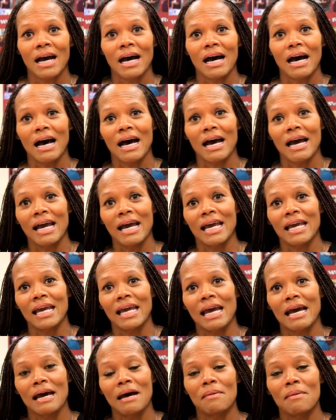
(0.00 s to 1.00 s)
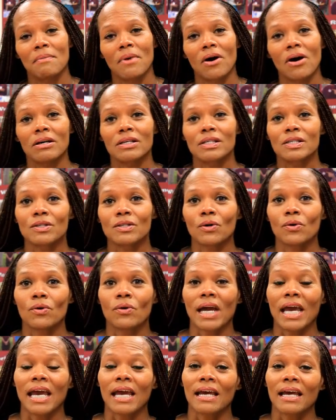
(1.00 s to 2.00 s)
I am also
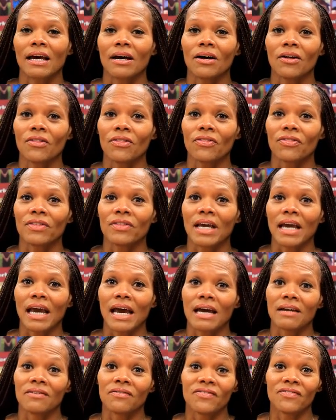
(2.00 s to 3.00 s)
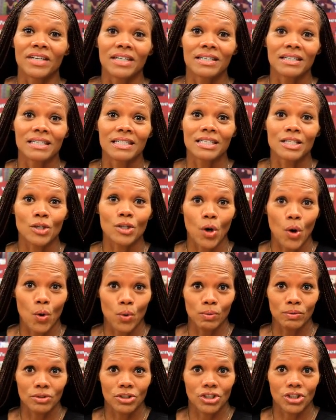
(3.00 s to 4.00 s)
a health and fitness
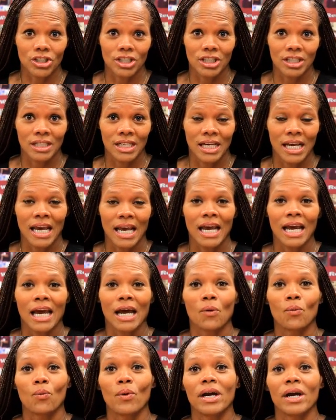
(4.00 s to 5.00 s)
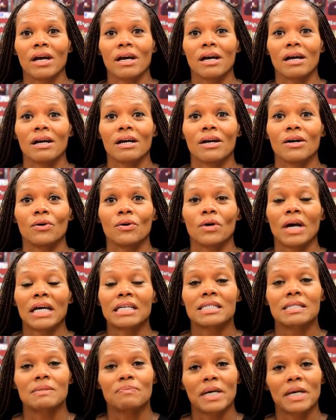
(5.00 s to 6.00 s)
coach, where
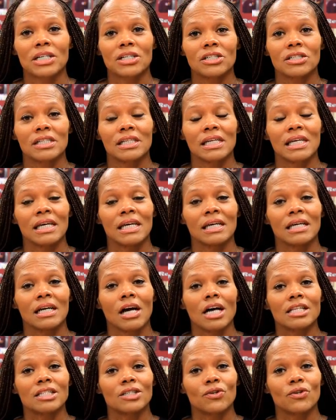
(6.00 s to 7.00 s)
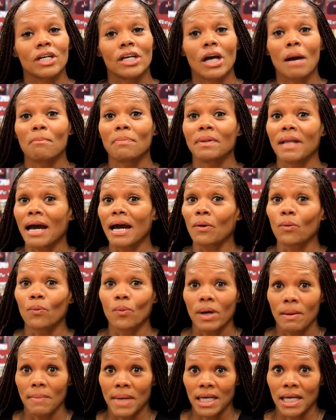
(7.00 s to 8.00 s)
especially concentrating on Black
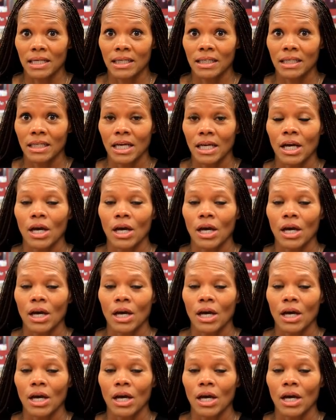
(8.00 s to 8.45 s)
women,